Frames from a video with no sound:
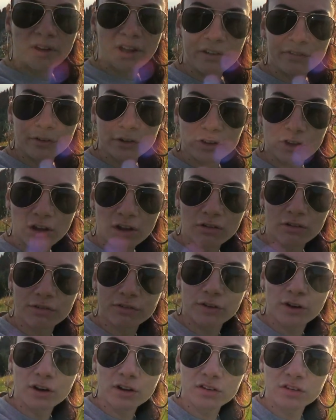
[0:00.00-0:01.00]
why
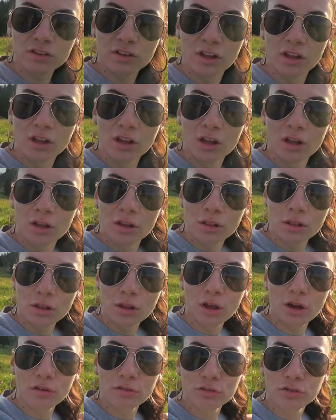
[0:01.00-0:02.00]
photographers
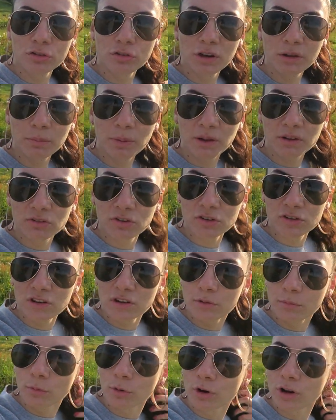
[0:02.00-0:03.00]
love shooting pictures
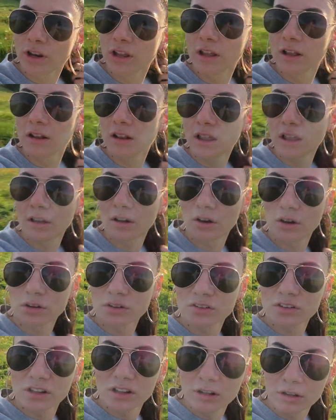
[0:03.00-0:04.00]
in the morning. Like,
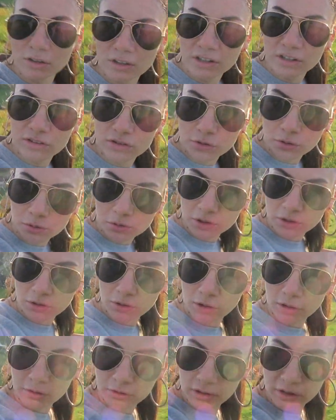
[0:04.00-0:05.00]
honestly, look at this golden
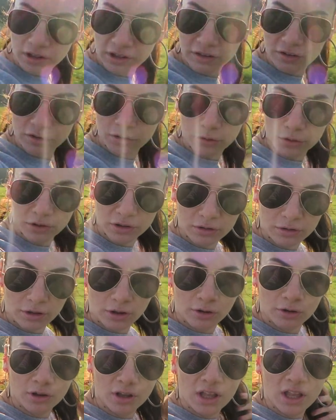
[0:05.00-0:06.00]
glow, look at this golden
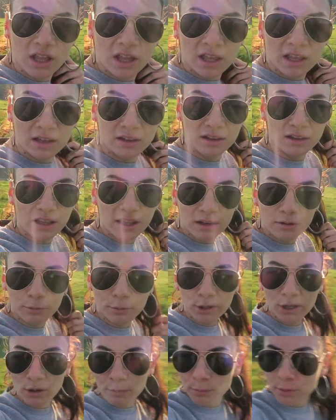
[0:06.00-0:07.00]
glow. And Lynn
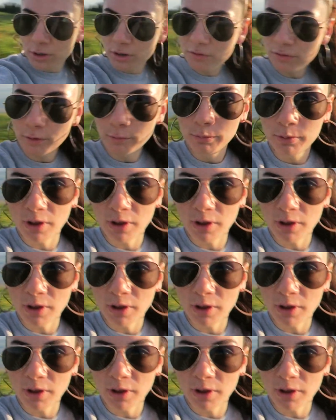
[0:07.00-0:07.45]
with her beautiful